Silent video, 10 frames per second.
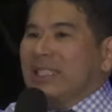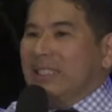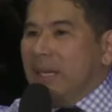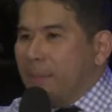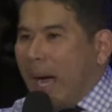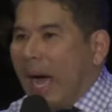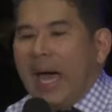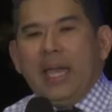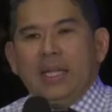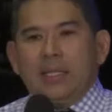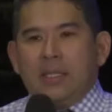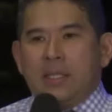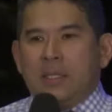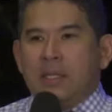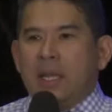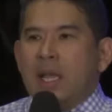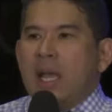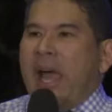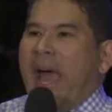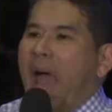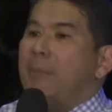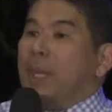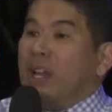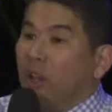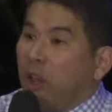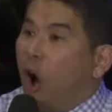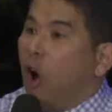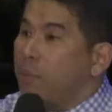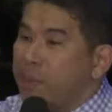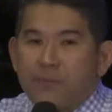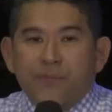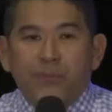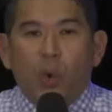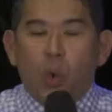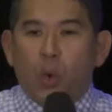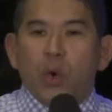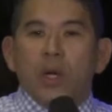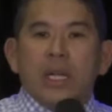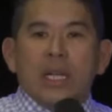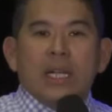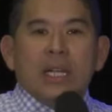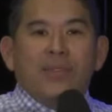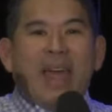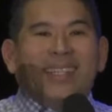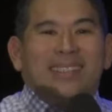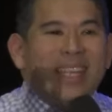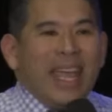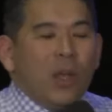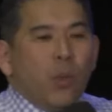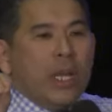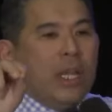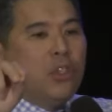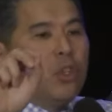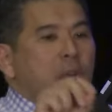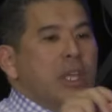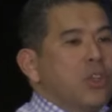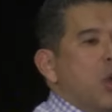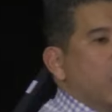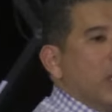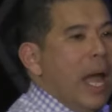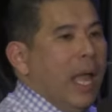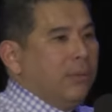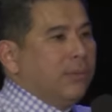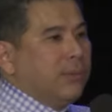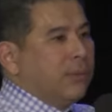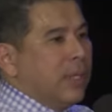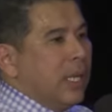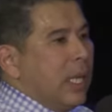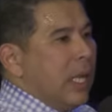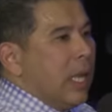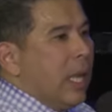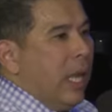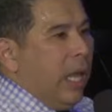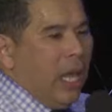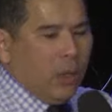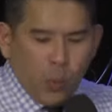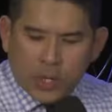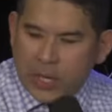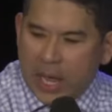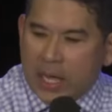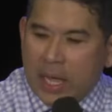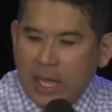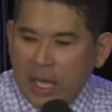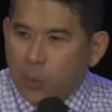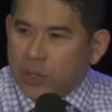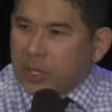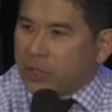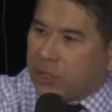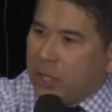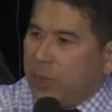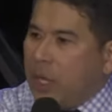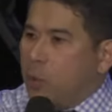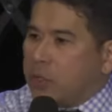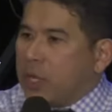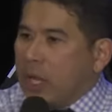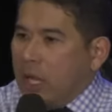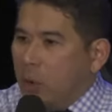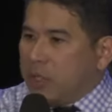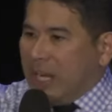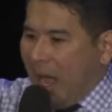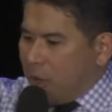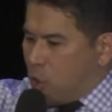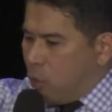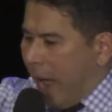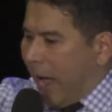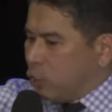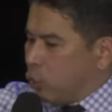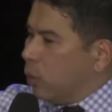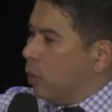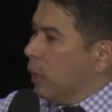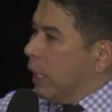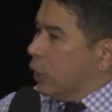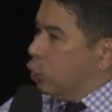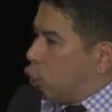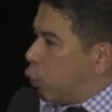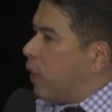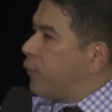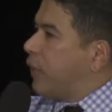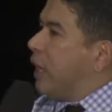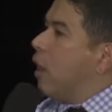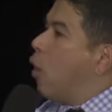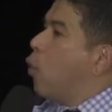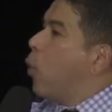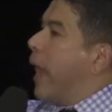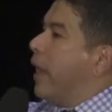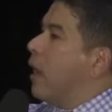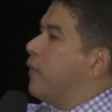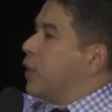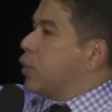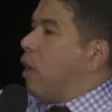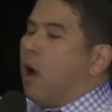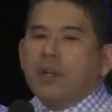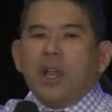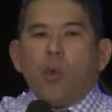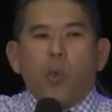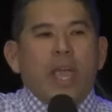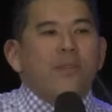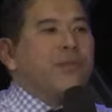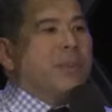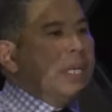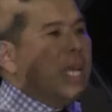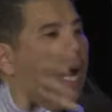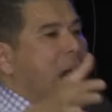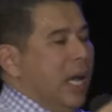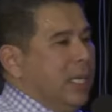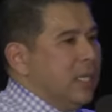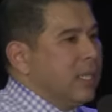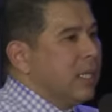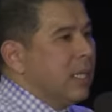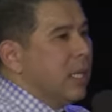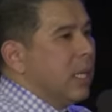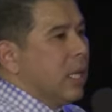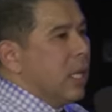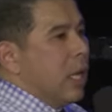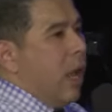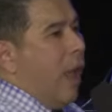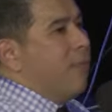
demise happened long before that day when he took his own life. It was a it was a series, it was it was an, a gradual drifting away of his heart away from God. And